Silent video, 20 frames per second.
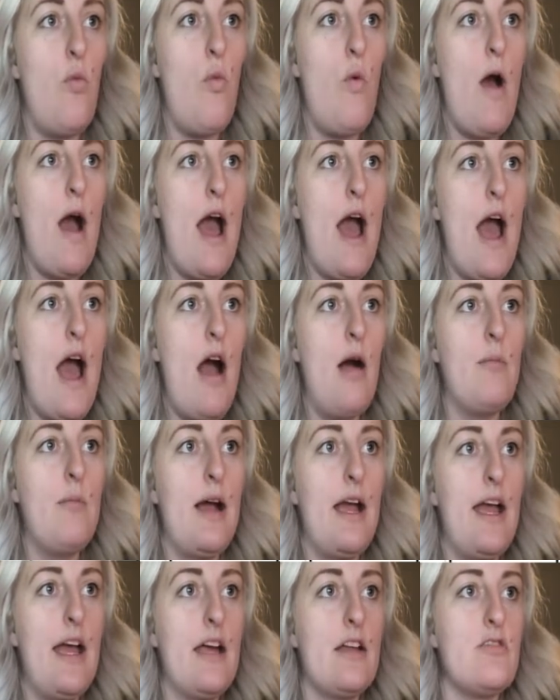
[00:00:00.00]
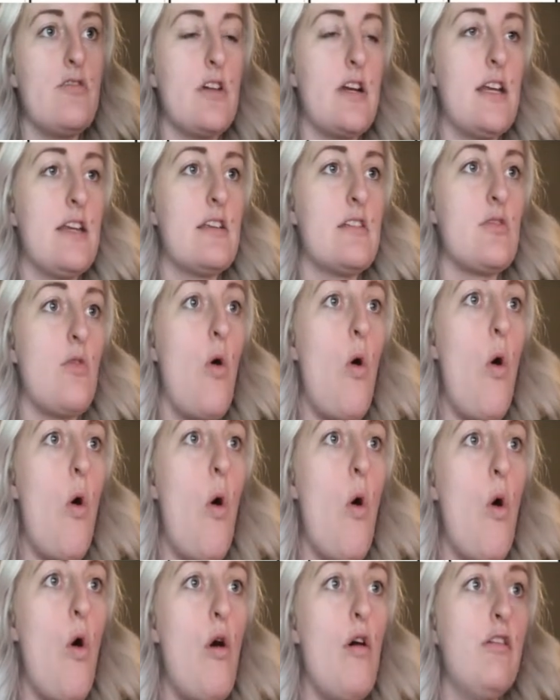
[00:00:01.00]
Wow, my handwriting is
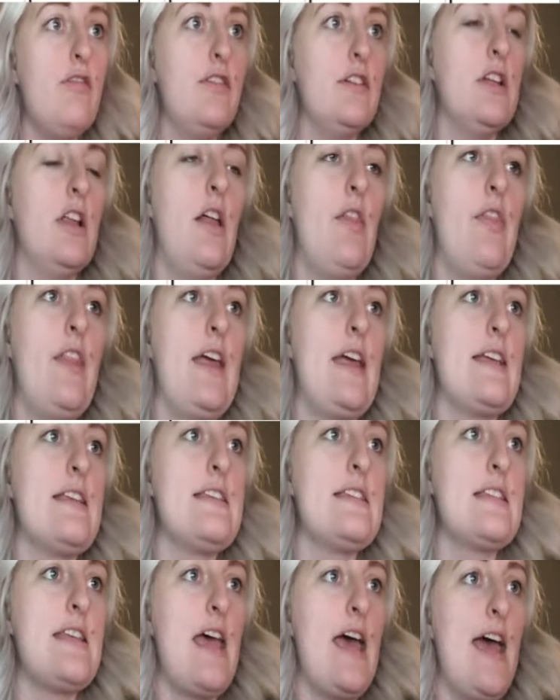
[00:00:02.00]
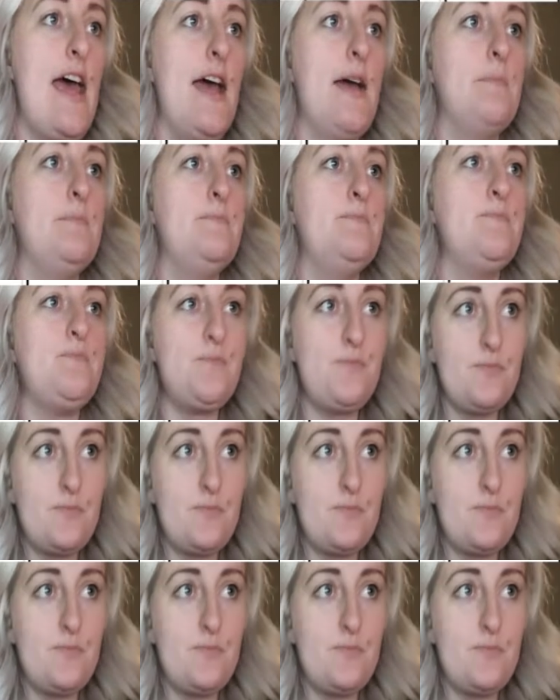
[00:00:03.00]
awful on this. Um,